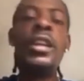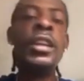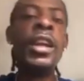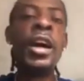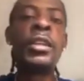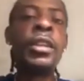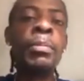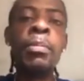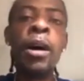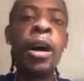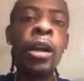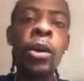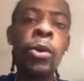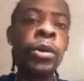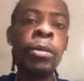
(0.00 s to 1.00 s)
knocked the
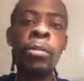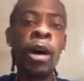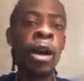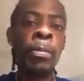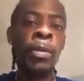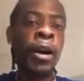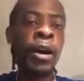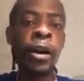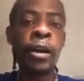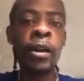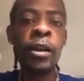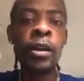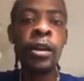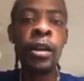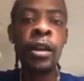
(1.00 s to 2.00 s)
ball out the ballpark.
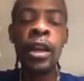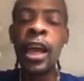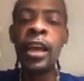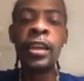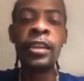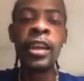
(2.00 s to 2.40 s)
Like,